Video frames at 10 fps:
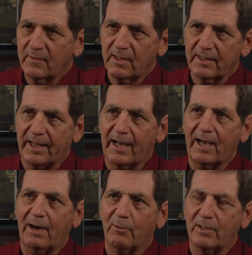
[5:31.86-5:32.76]
that
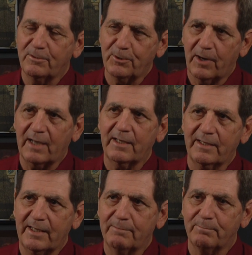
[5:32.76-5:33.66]
I wasn't sure I could
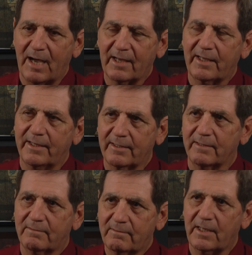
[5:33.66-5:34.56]
get back into
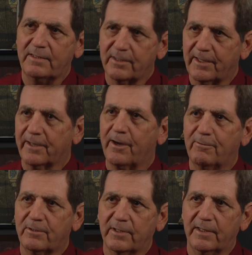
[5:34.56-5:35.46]
teaching and
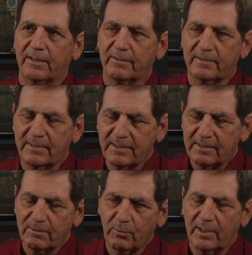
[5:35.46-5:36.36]
coaching, or
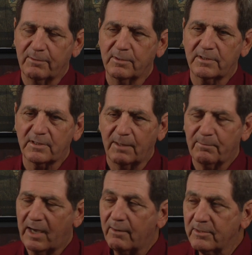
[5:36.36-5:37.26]
whether it was something
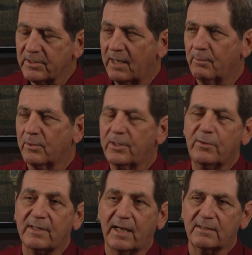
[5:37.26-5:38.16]
I was able to do
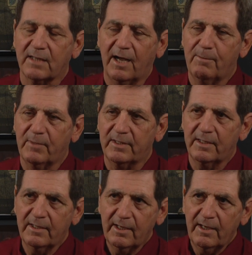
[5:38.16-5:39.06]
at that time.
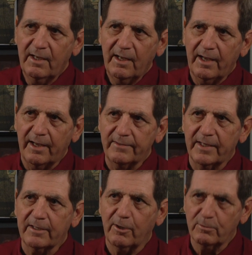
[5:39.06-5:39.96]
And
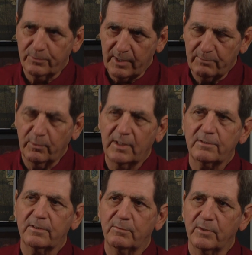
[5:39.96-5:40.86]
then Coach Red
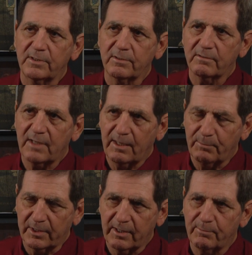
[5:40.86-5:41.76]
Wilson had
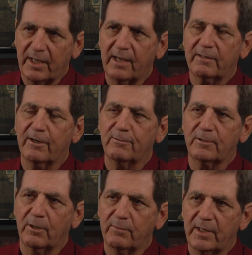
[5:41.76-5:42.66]
become the head coach
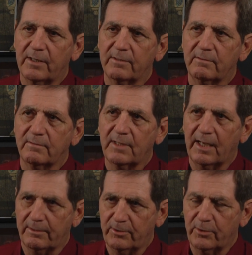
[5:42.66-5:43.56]
over here
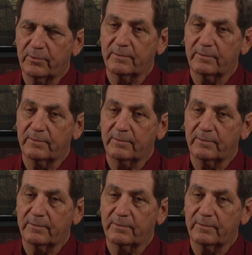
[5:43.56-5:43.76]
at Duke,